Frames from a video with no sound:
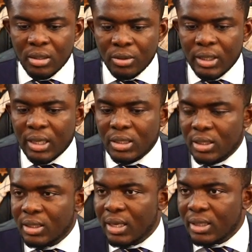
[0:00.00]
you can
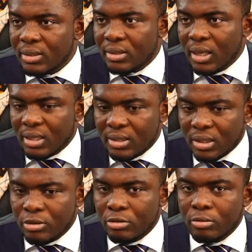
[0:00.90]
easily get
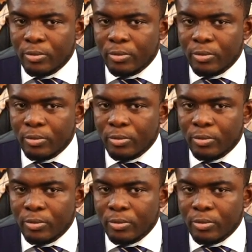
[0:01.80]
access to